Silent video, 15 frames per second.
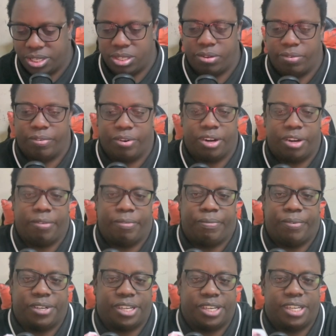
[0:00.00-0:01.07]
you've already
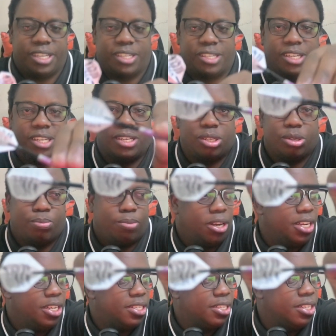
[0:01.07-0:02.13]
fitted it into
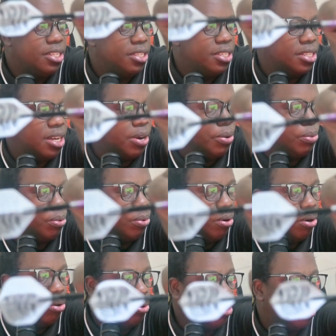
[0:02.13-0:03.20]
place, this is how it would
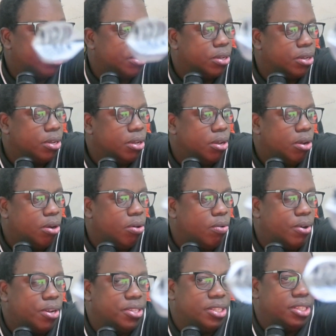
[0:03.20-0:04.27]
look.
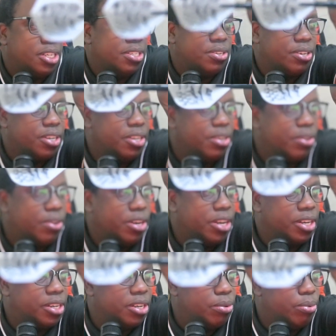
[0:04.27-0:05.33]
Once it has already
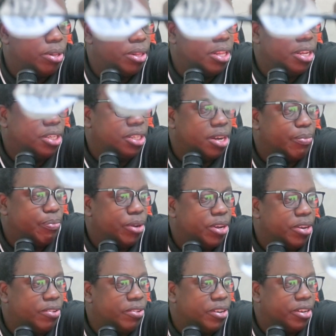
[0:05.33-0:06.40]
connected with the
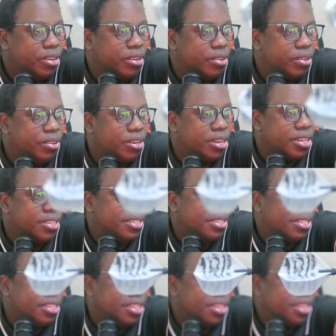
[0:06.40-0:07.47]
champagne ring, you can
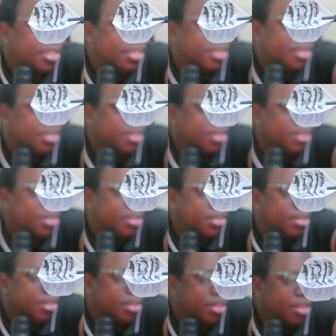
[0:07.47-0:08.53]
see,
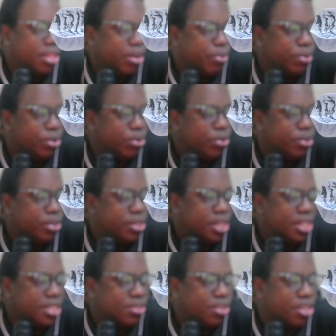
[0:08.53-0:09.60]
there we go, it
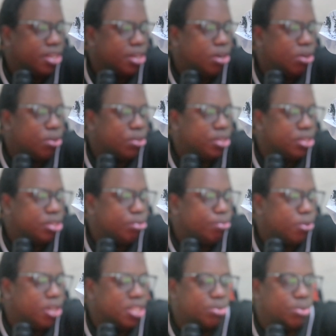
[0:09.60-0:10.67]
has already locked into
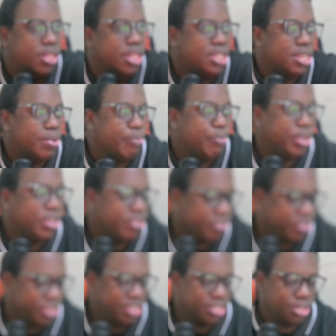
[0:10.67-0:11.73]
place with the champagne
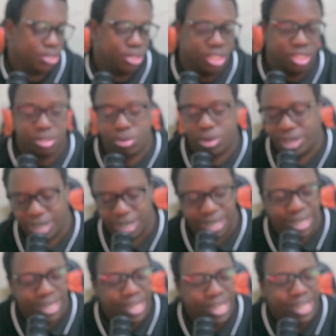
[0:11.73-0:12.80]
ring. So this one
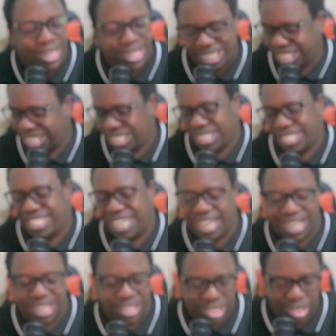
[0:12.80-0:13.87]
is the
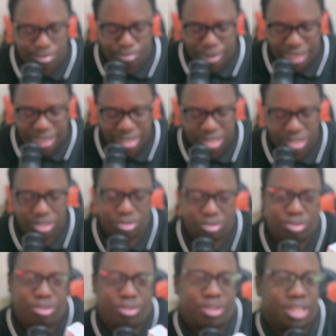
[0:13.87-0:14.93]
silent spin, so
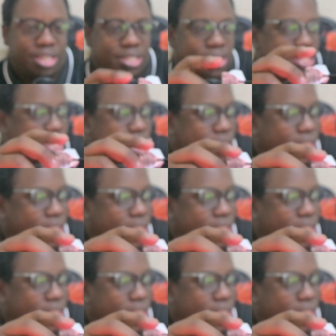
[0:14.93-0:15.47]
you can see